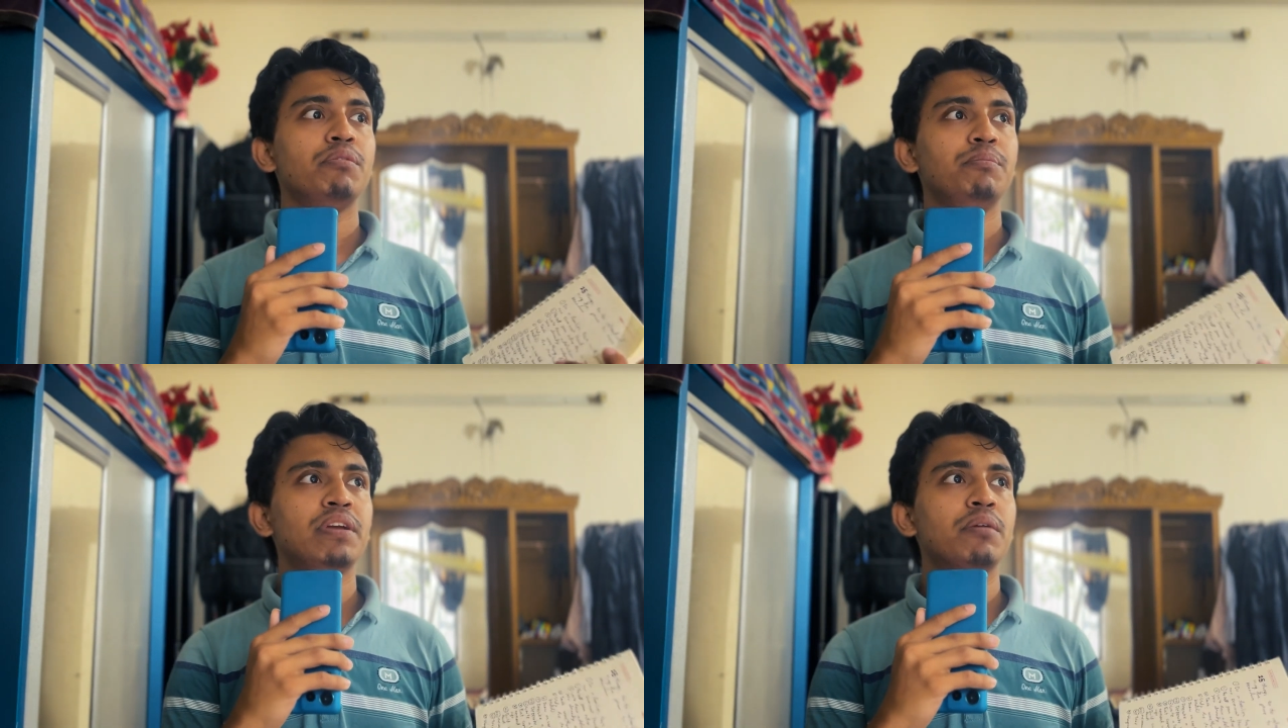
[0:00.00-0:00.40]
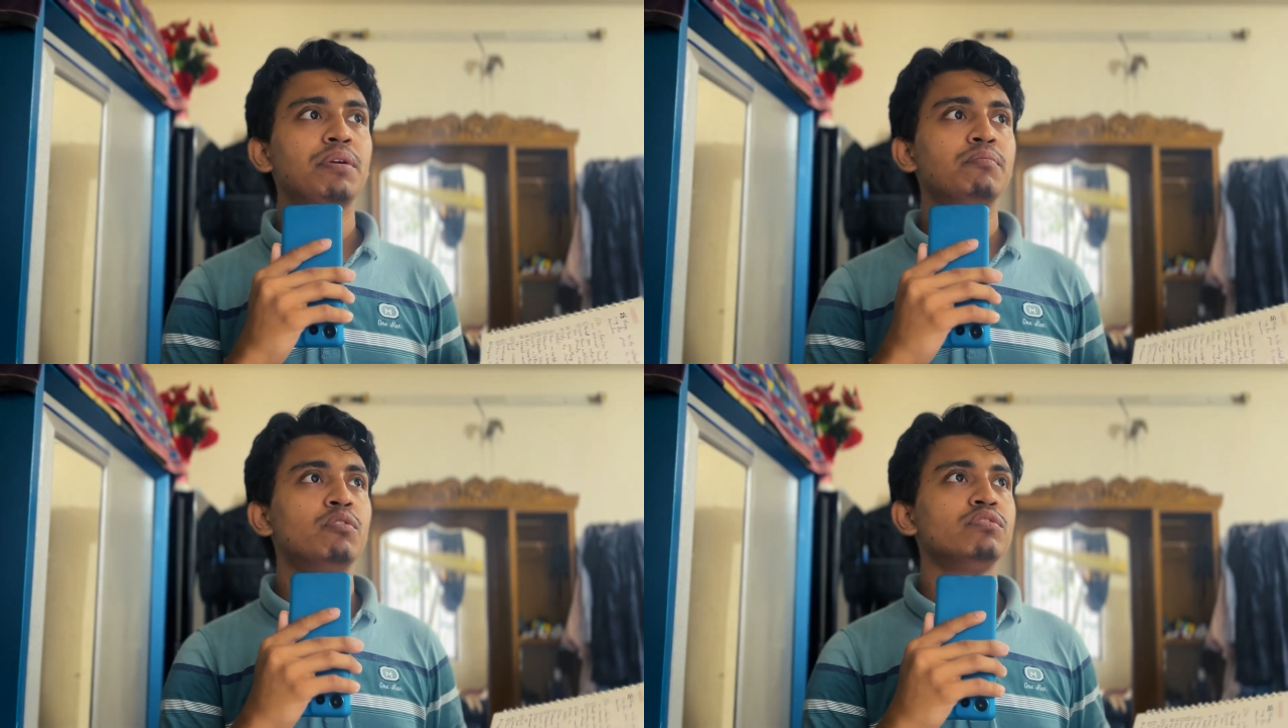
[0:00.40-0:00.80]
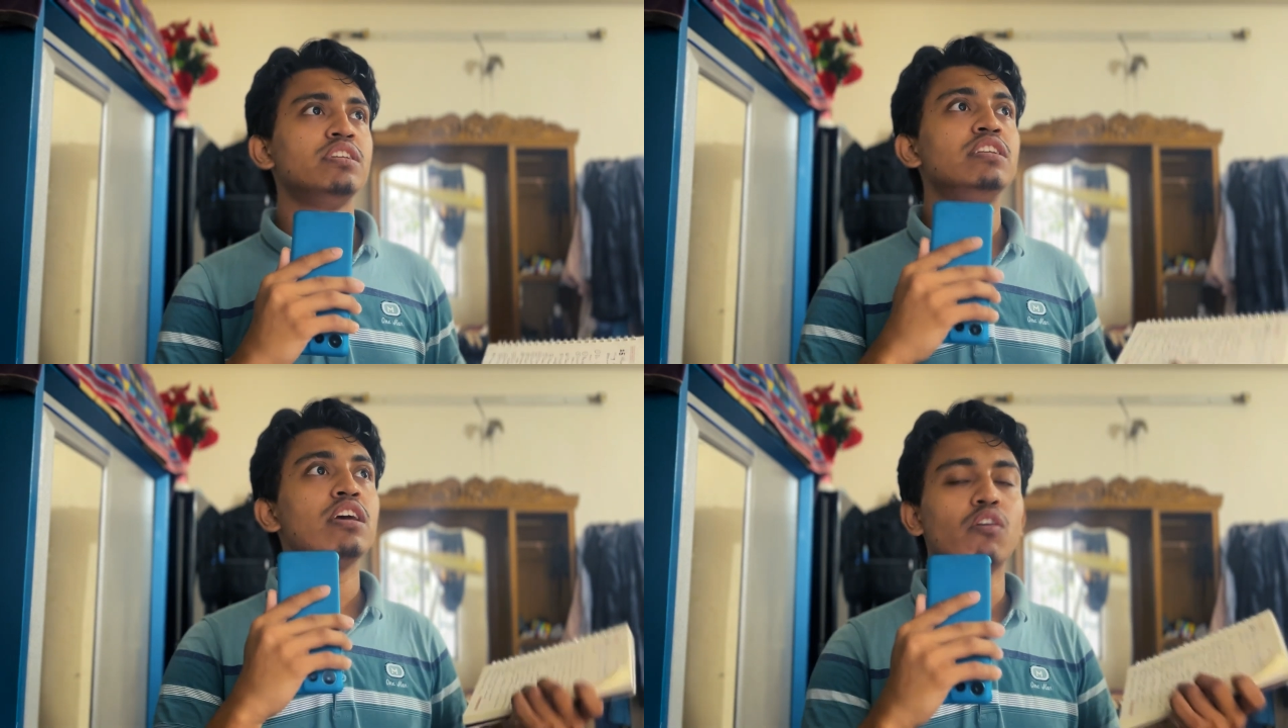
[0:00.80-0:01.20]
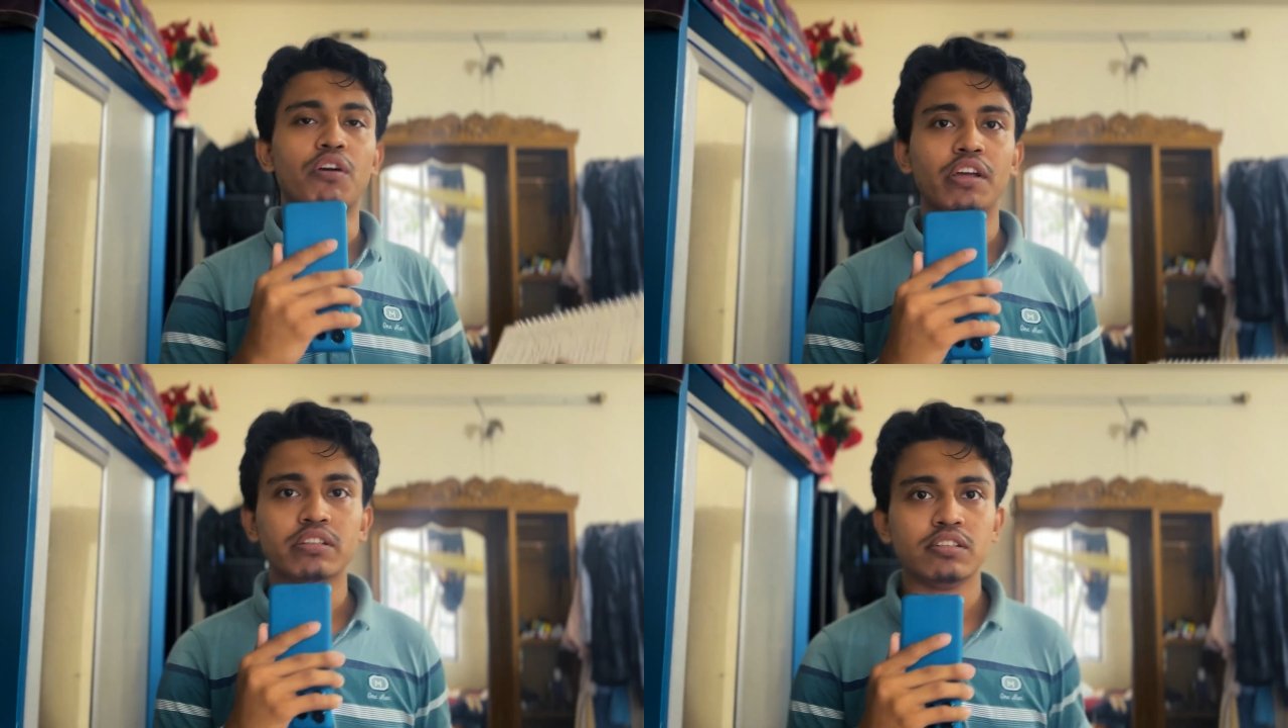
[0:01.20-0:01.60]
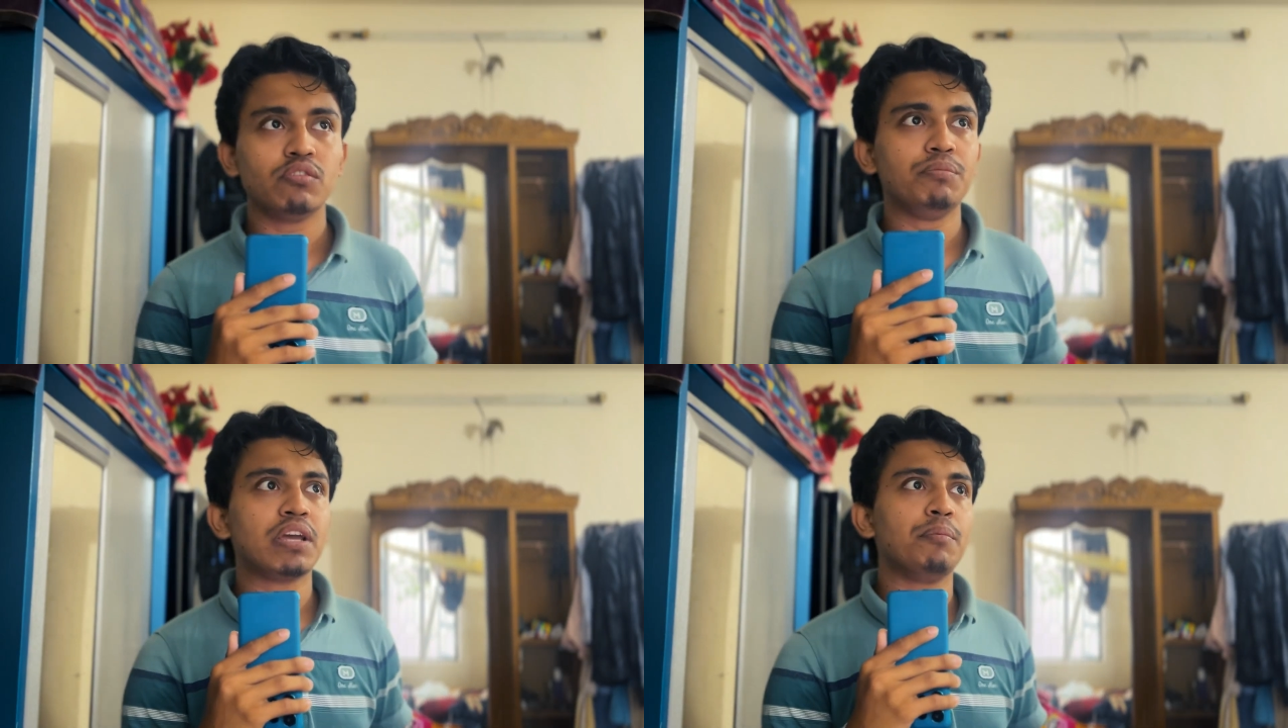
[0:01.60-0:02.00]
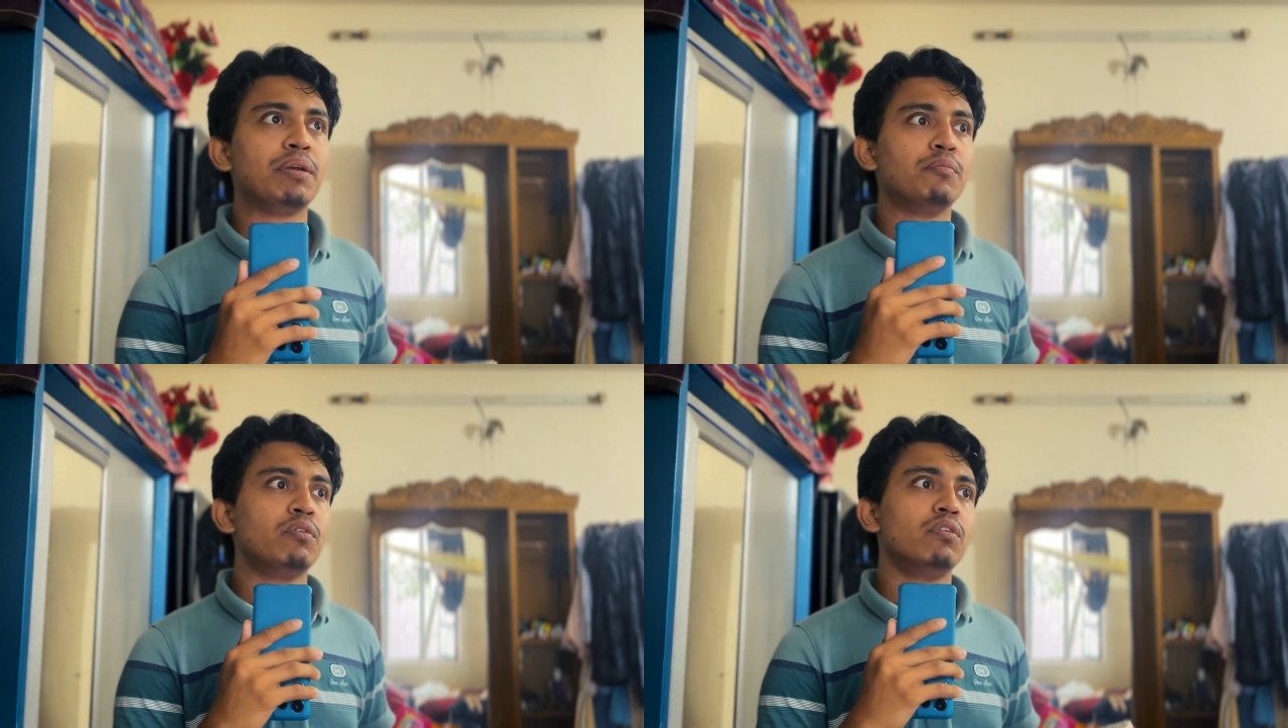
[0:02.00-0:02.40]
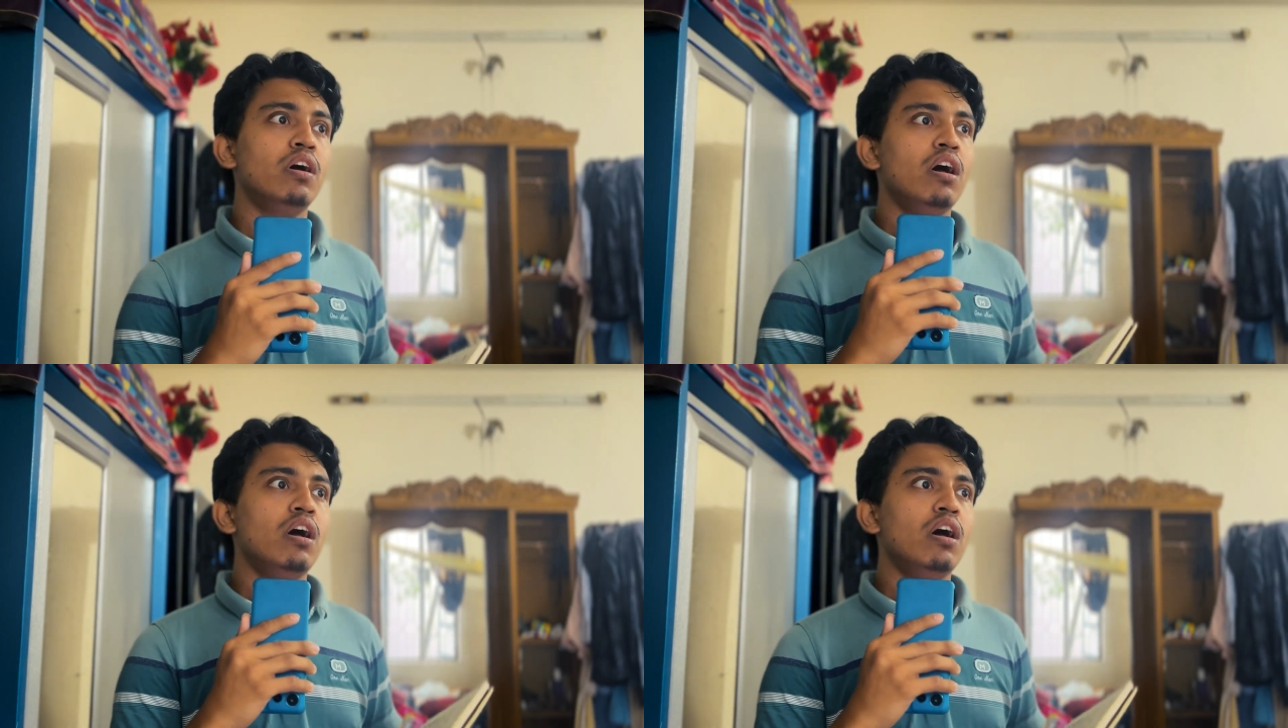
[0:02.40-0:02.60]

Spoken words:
becoming more detail oriented, you are becoming more